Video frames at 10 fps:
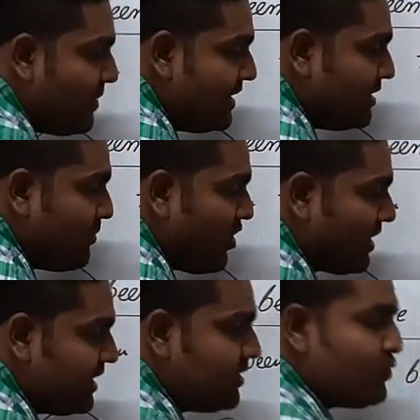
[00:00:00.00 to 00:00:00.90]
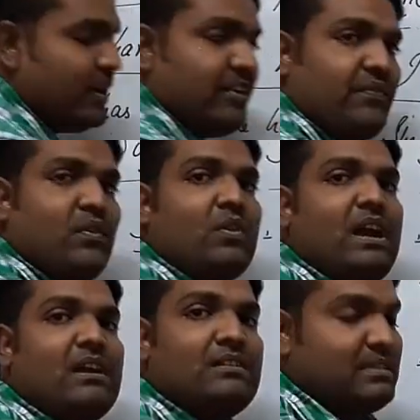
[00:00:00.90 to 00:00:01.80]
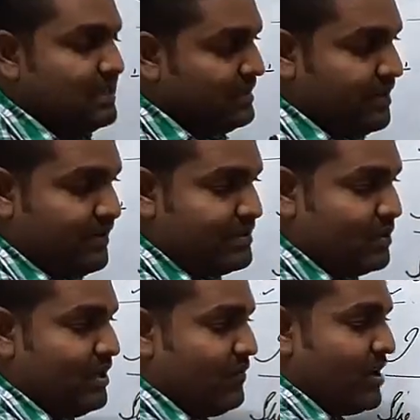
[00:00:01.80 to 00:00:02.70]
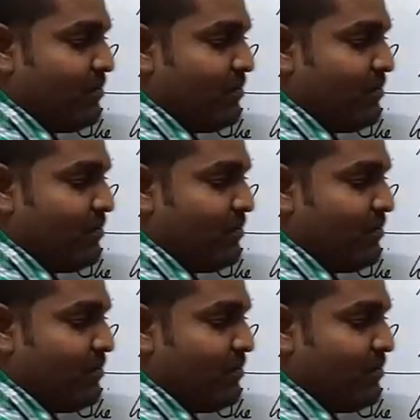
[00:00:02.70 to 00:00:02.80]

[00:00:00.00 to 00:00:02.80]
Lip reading: In the morning, 24 hours, there is only one